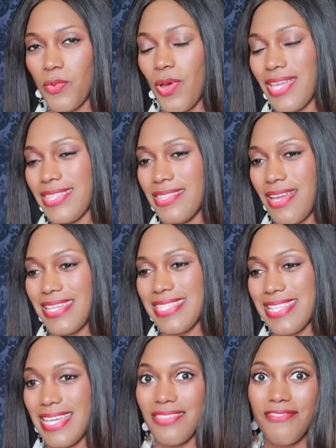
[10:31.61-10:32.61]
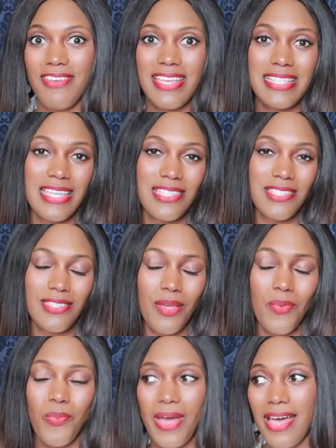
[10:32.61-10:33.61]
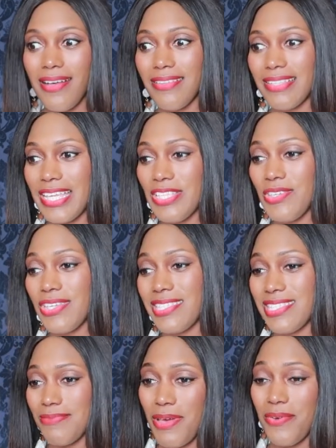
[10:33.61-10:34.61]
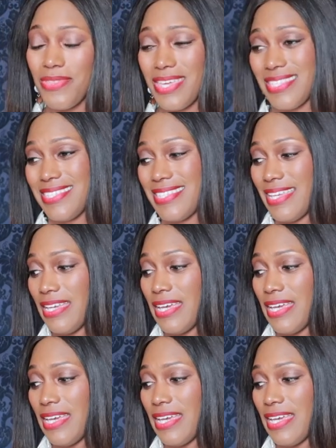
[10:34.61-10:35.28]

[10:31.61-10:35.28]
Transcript: quite nicely and it radiates so well. And you can smell this.